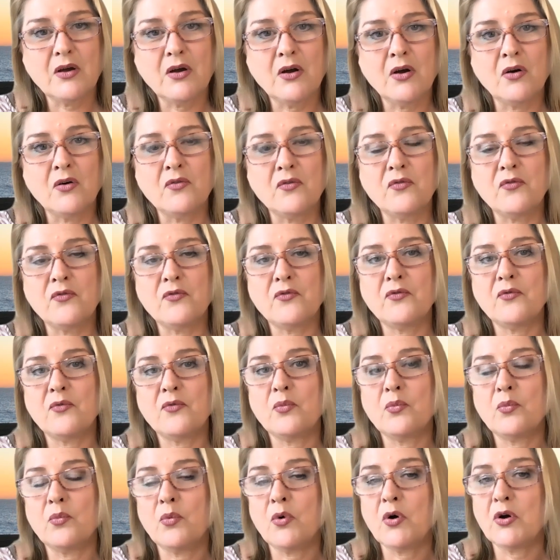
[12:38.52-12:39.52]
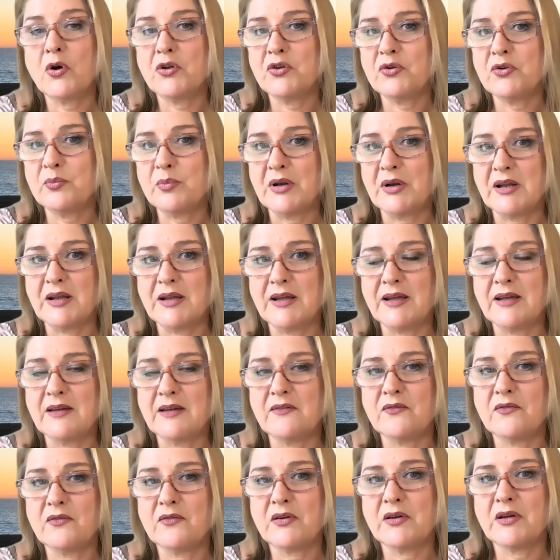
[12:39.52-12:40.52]
of what you
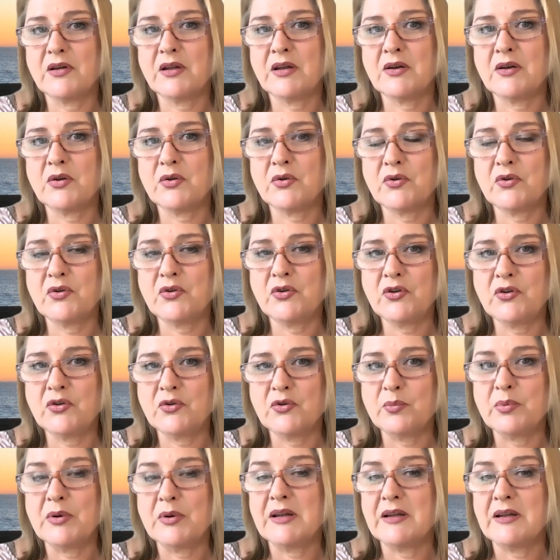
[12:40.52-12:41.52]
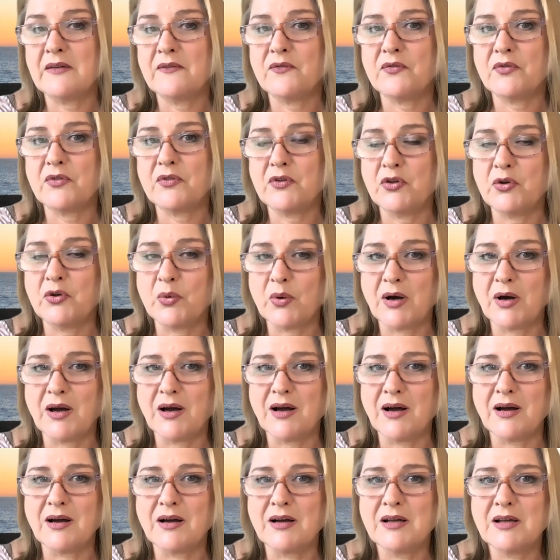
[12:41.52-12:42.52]
believe and who you believe that you
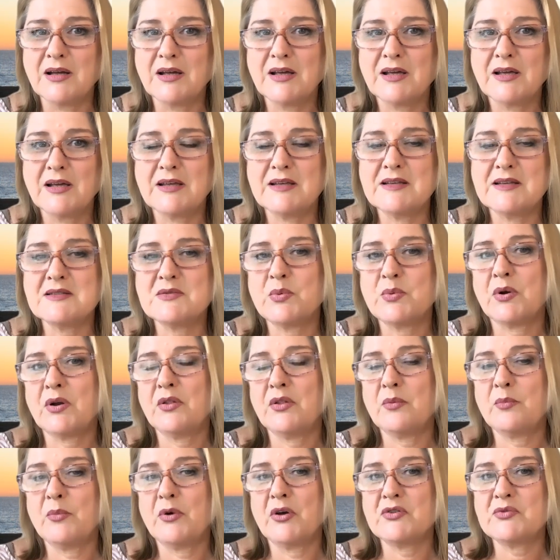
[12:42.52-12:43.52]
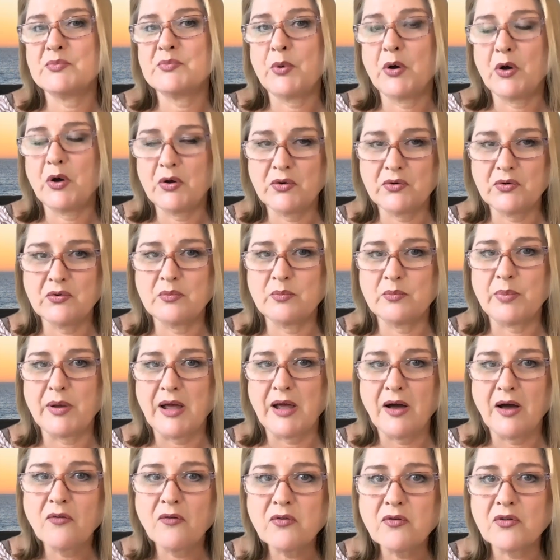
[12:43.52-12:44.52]
are is one of the most potent,
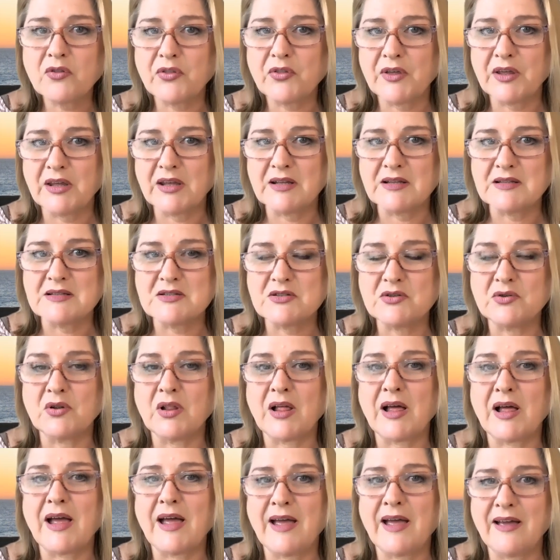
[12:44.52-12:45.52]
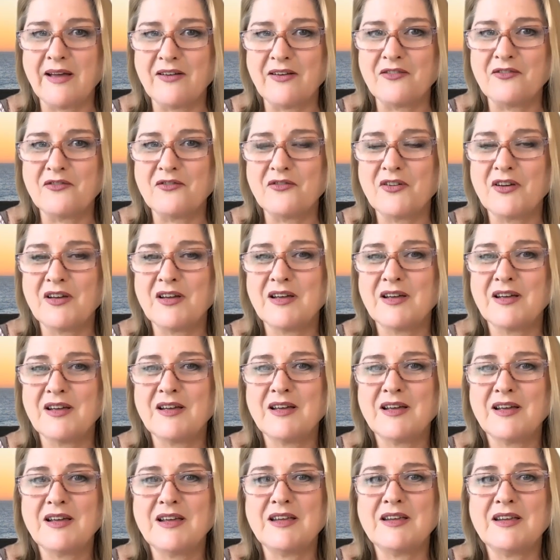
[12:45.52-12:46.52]
powerful things you'll have
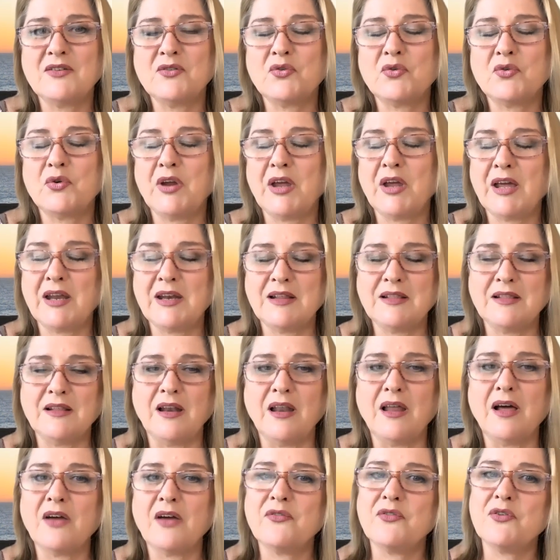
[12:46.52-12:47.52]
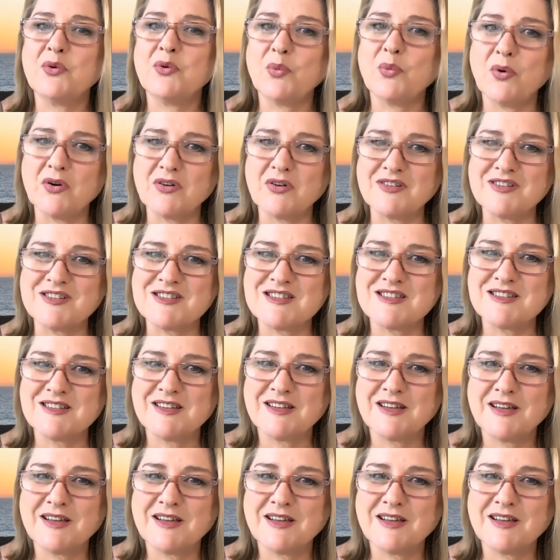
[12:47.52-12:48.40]
in creating the life you want